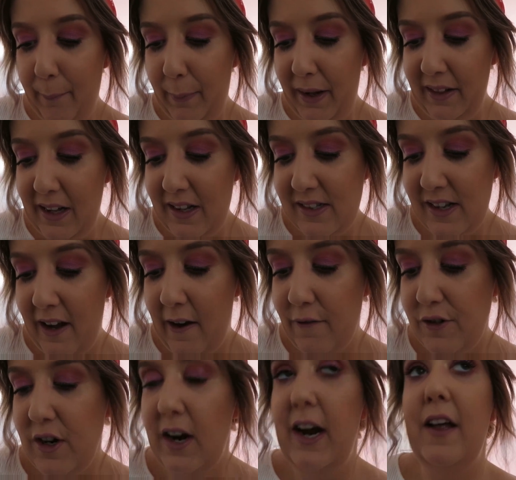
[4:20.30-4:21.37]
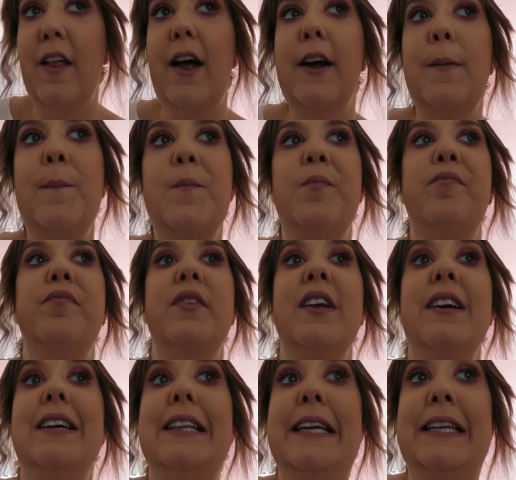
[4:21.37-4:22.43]
But that's after I like
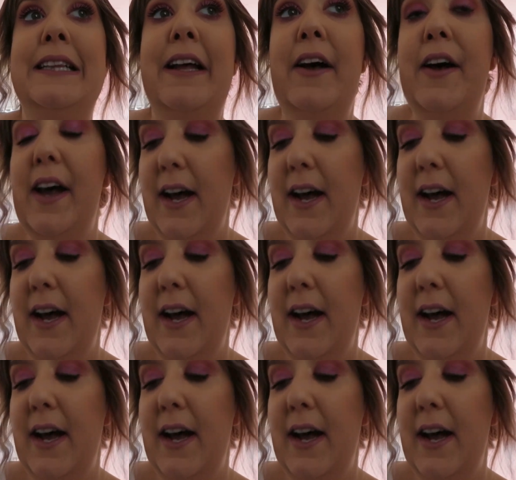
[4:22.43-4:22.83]
clean the